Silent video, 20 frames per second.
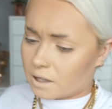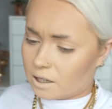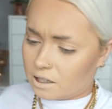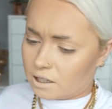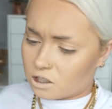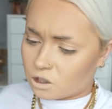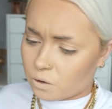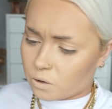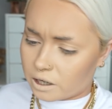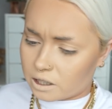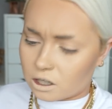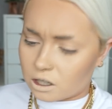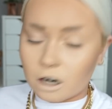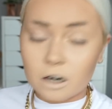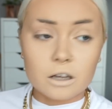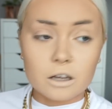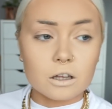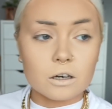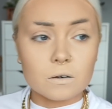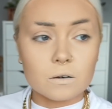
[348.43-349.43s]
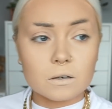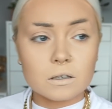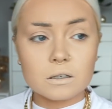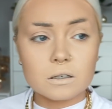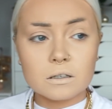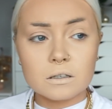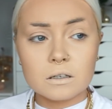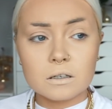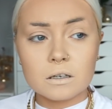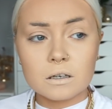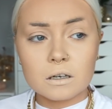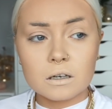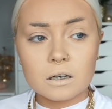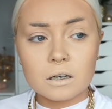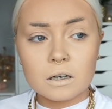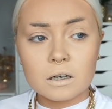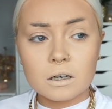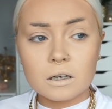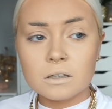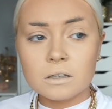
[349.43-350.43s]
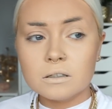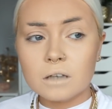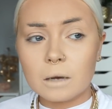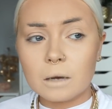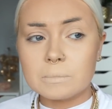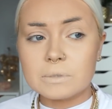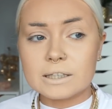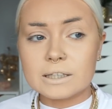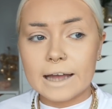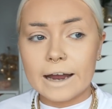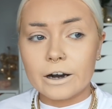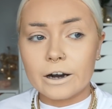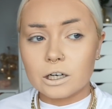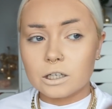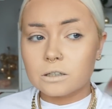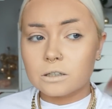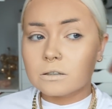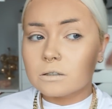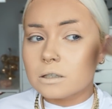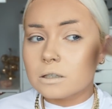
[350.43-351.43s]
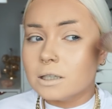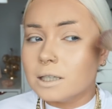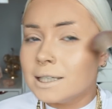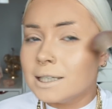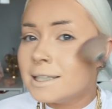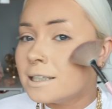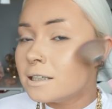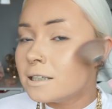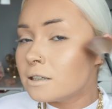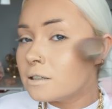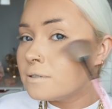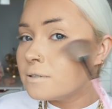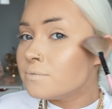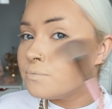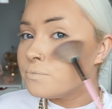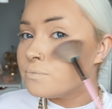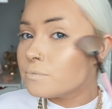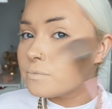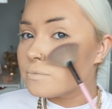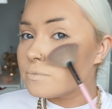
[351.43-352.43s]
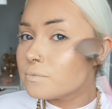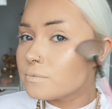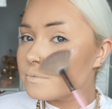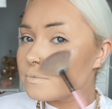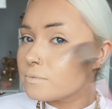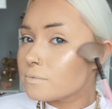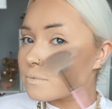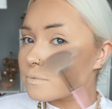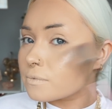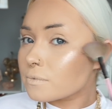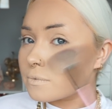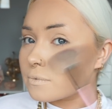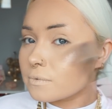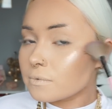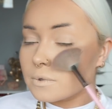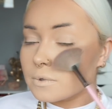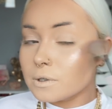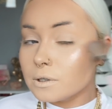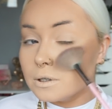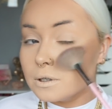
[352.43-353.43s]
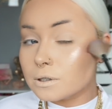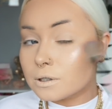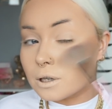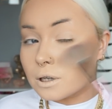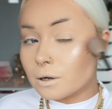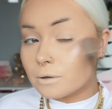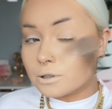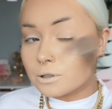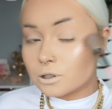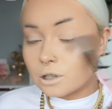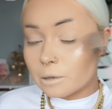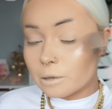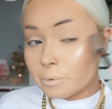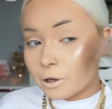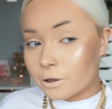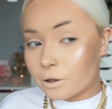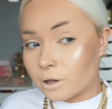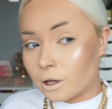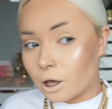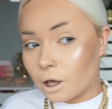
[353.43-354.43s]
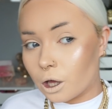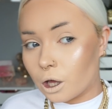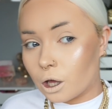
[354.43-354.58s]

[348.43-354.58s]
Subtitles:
it is quite dark though. I'm scared. So I'm just gonna put the...